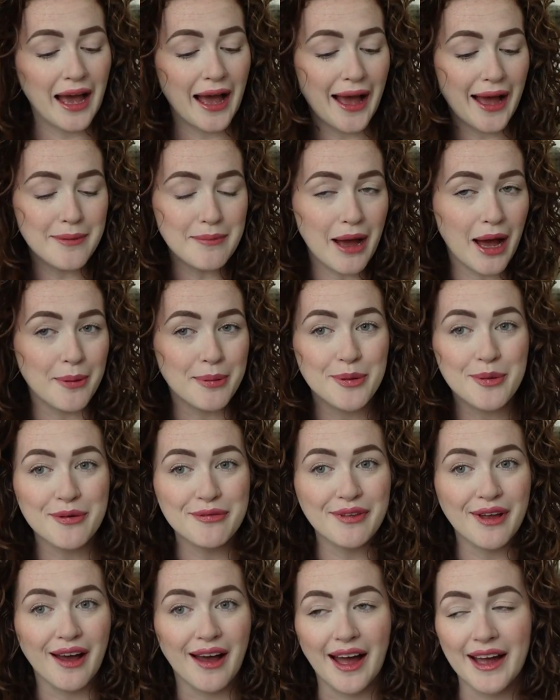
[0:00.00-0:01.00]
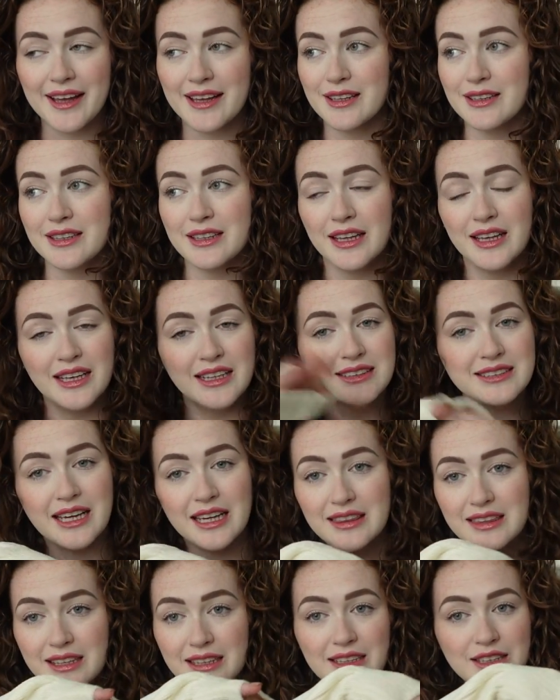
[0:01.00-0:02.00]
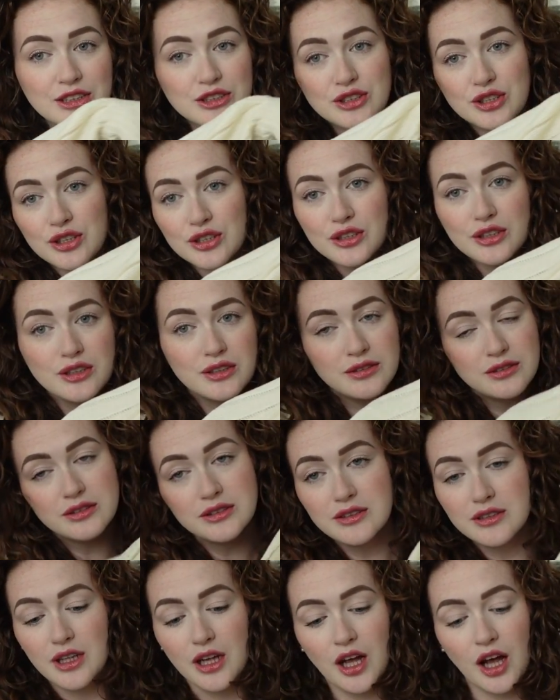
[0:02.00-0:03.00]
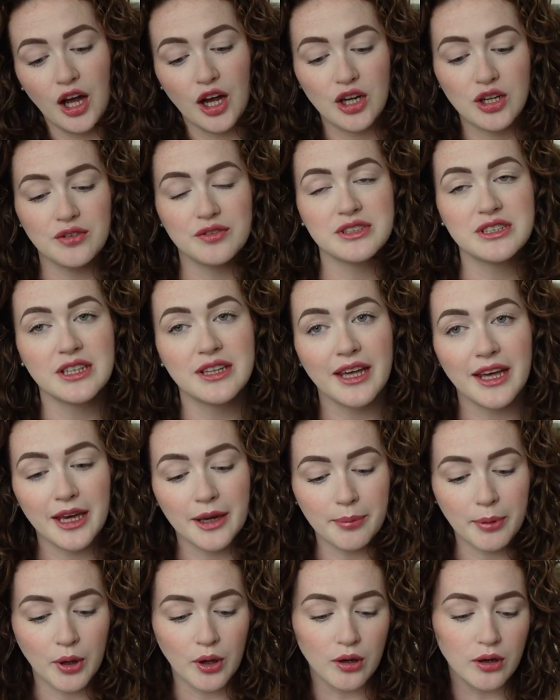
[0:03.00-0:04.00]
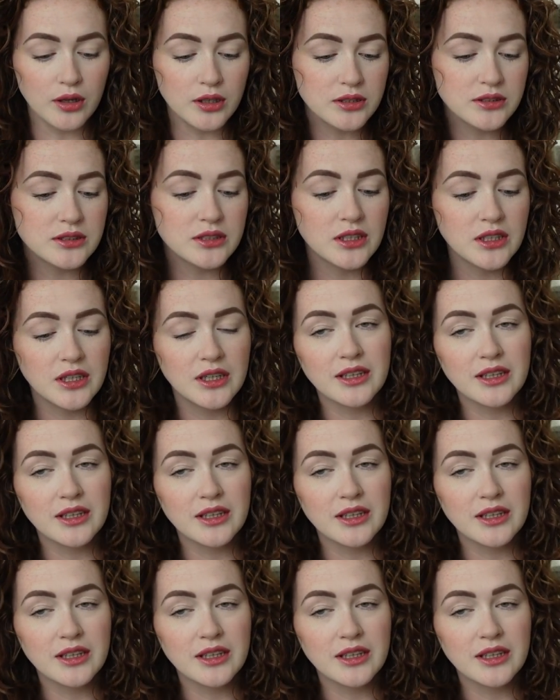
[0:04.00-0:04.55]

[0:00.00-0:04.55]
I'm happy with that. I can take the little tunnel over to the airport,